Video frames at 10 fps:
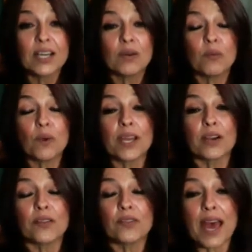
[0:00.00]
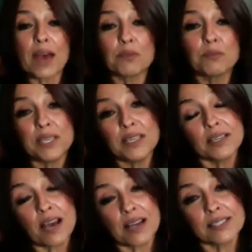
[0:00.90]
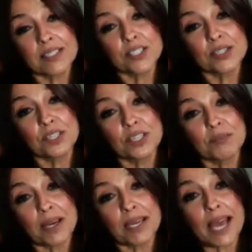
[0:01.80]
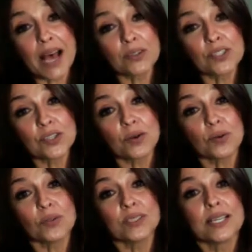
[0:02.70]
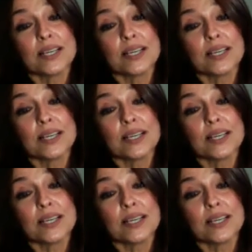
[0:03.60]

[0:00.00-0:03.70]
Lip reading: where that would be constituted by a household